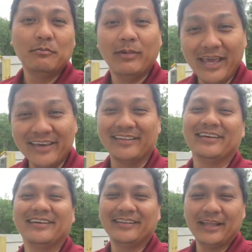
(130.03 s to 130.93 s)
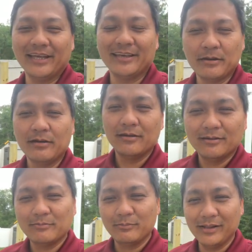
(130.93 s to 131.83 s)
make it, like
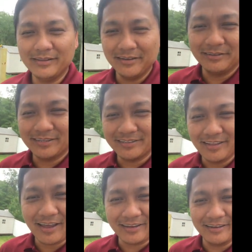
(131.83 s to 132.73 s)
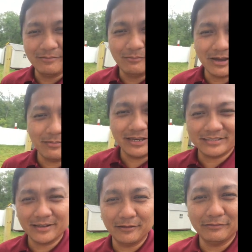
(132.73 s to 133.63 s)
building this deck by
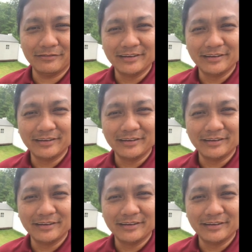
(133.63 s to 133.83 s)
myself